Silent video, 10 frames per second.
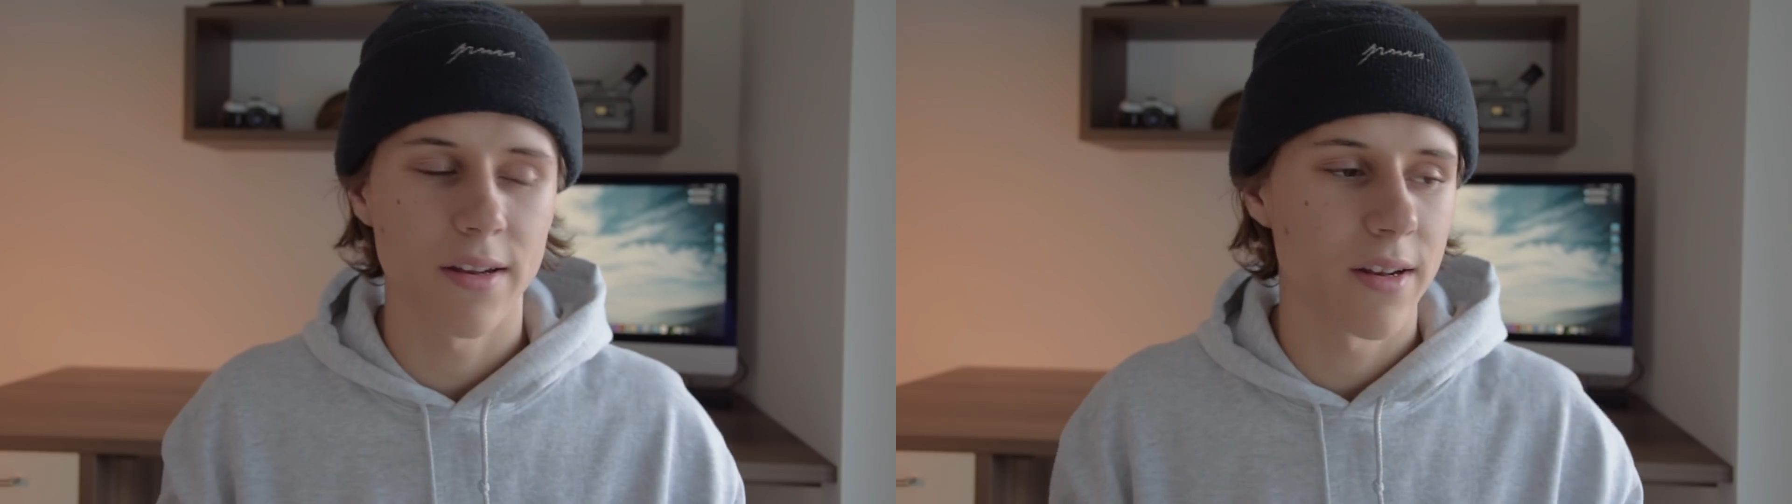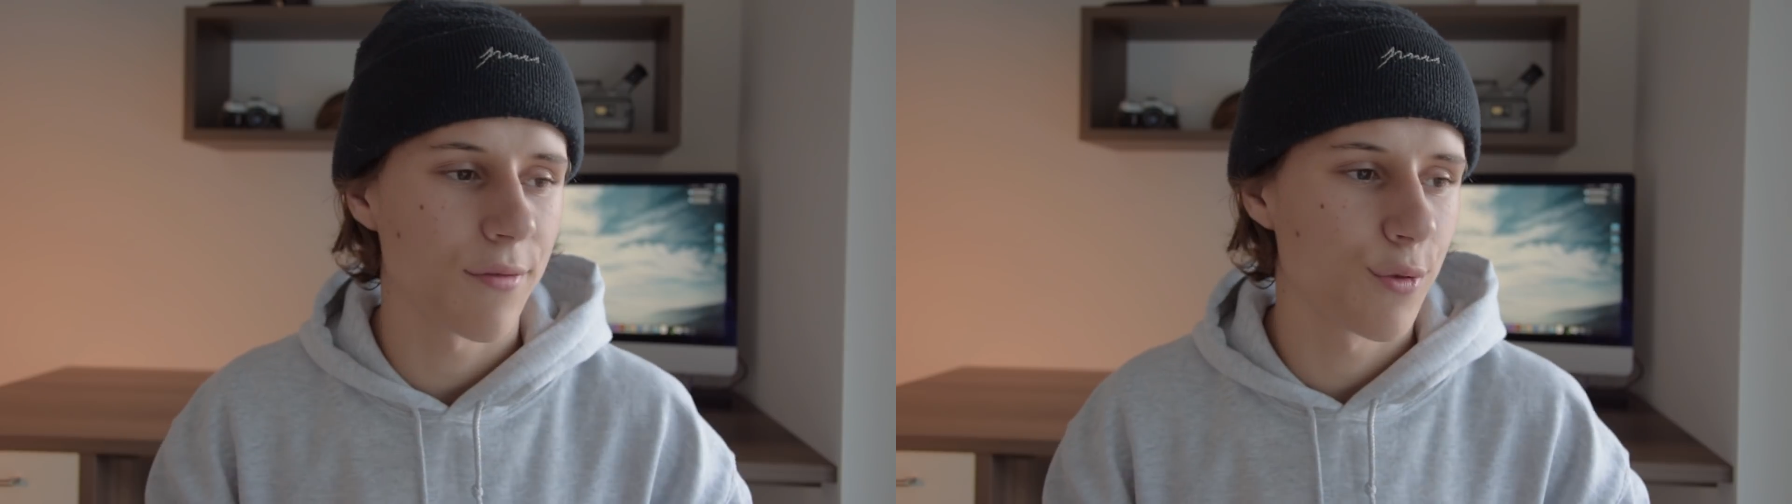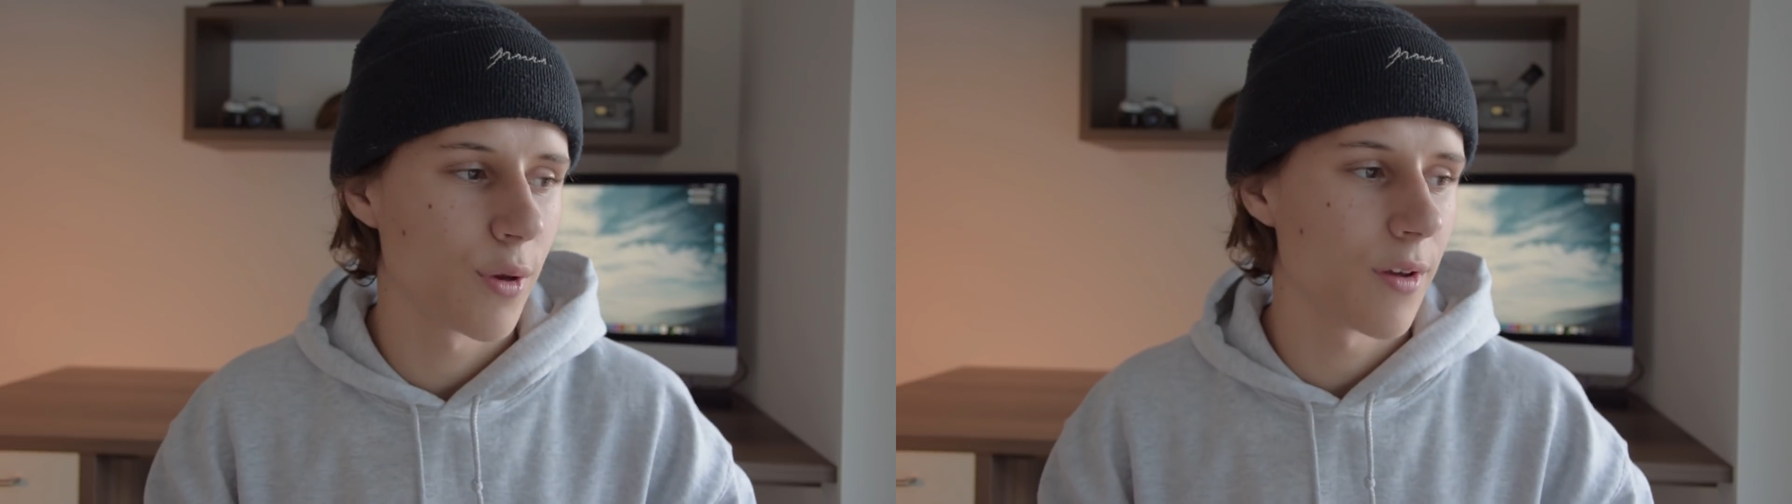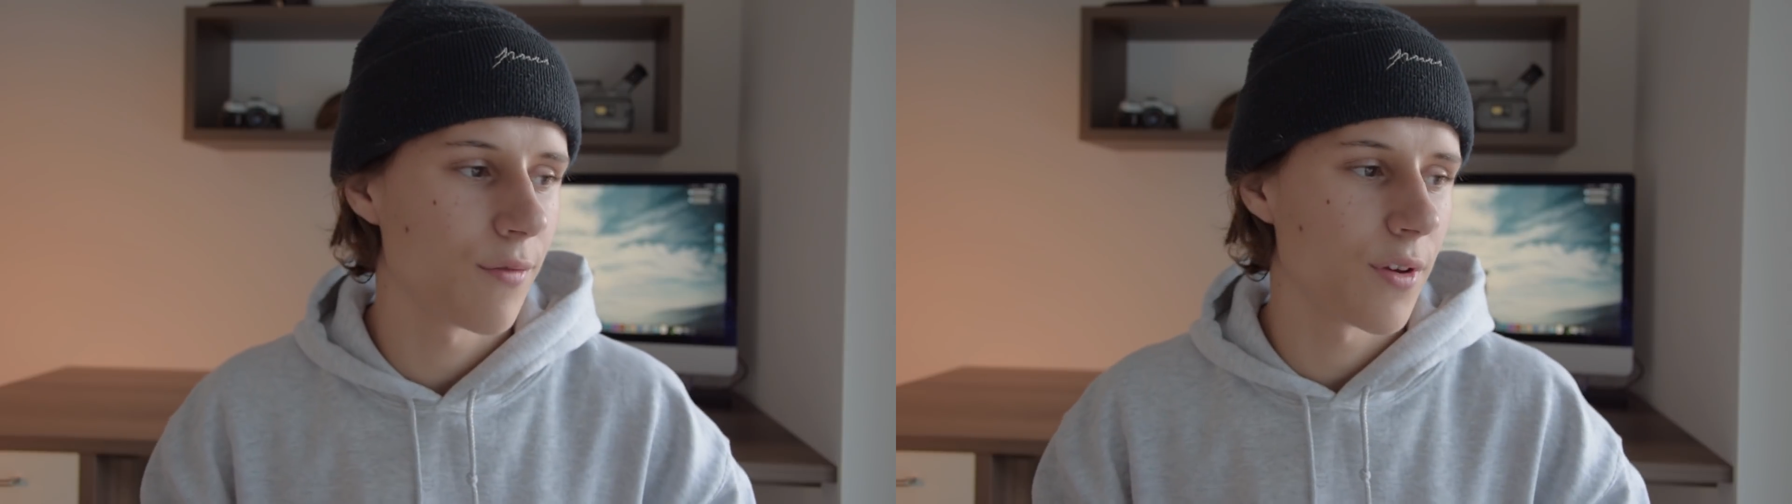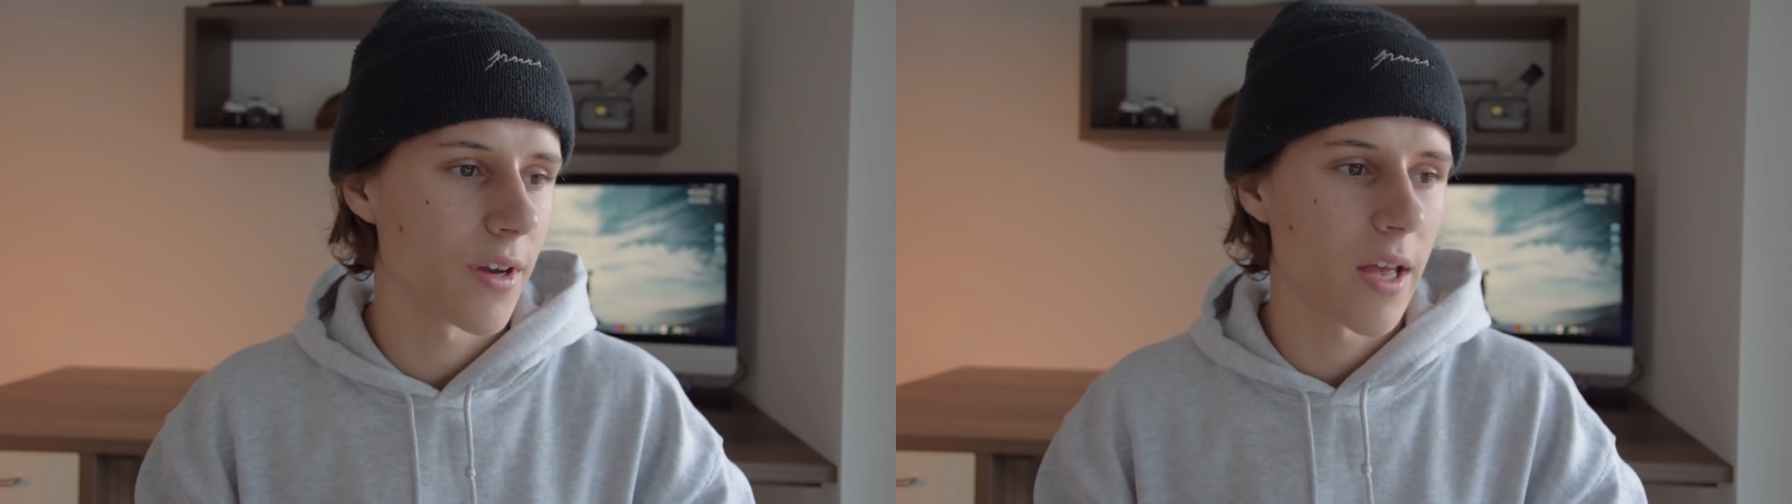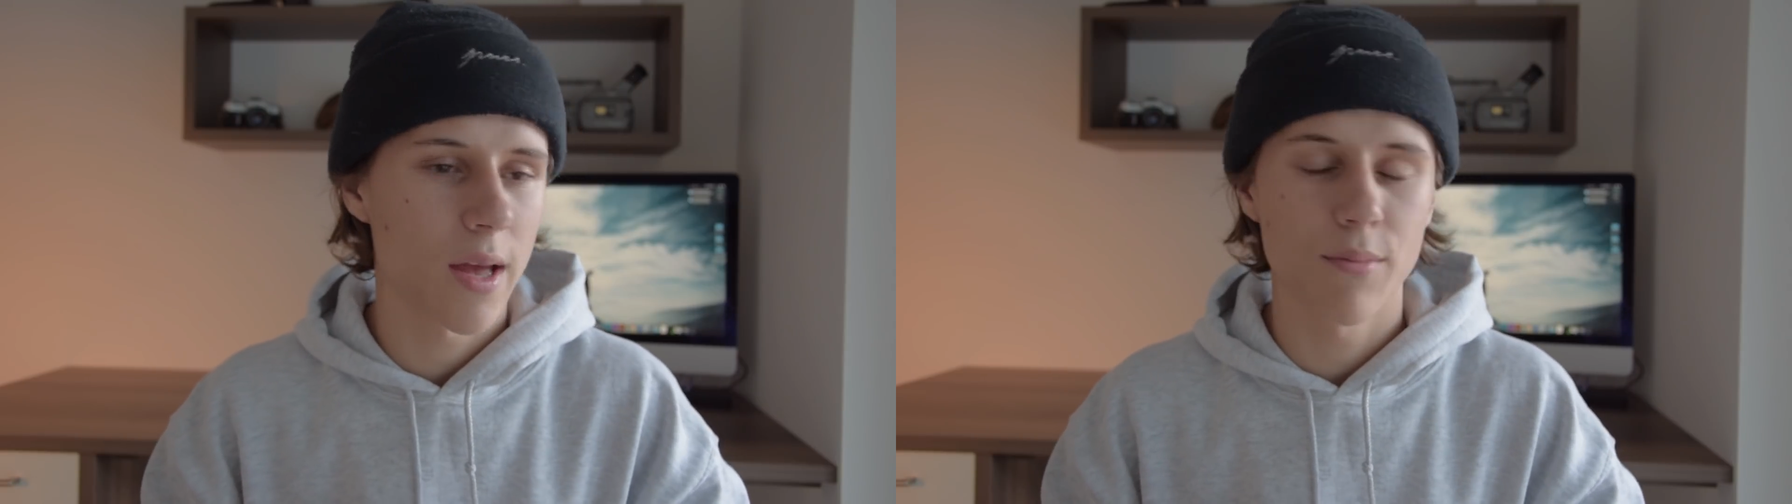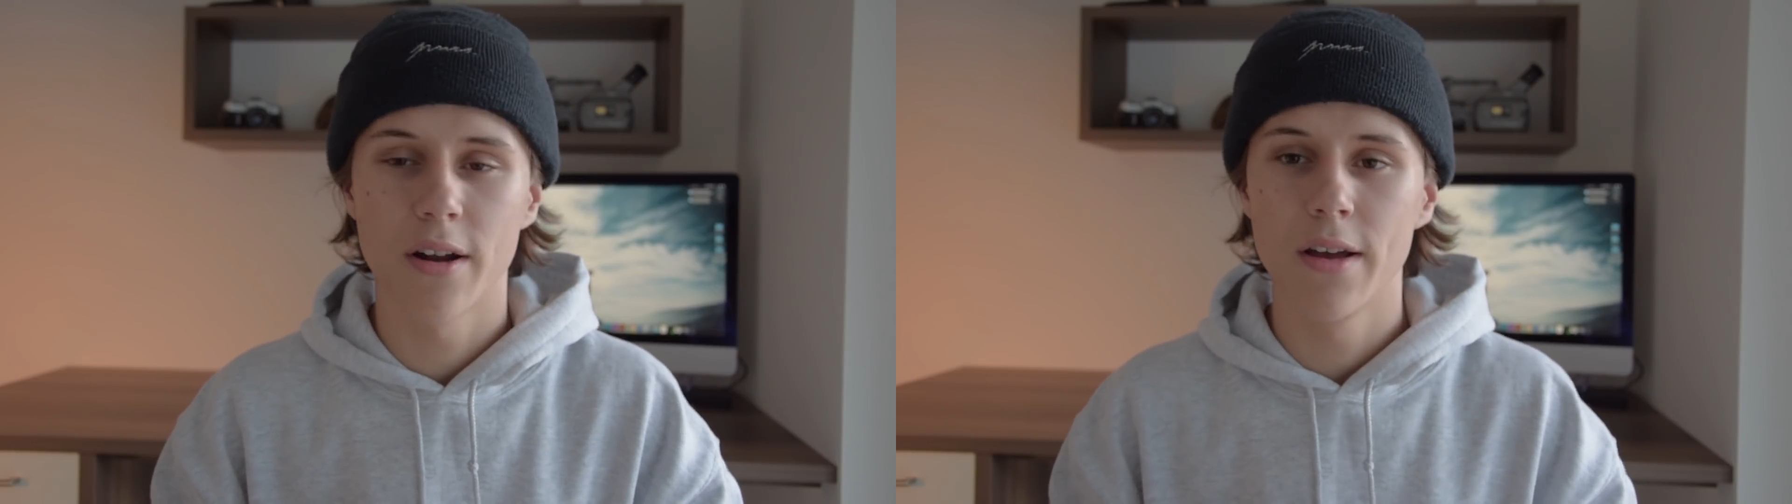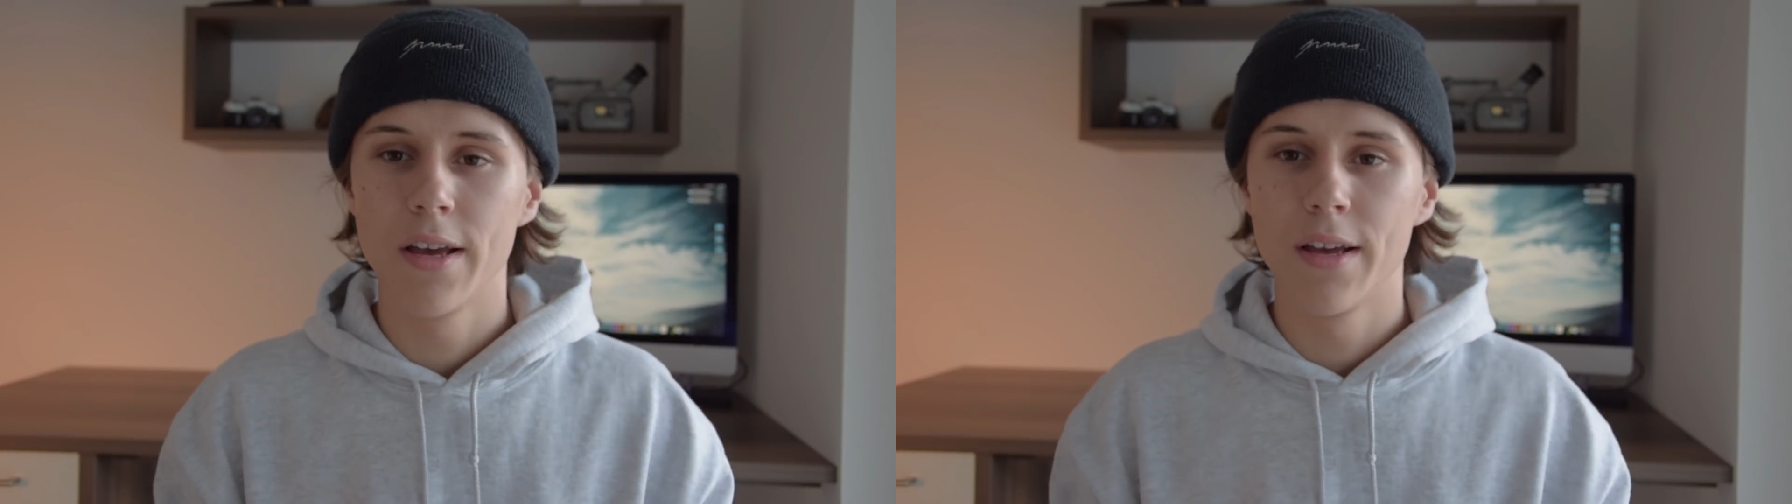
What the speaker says: enough to gift you a camera.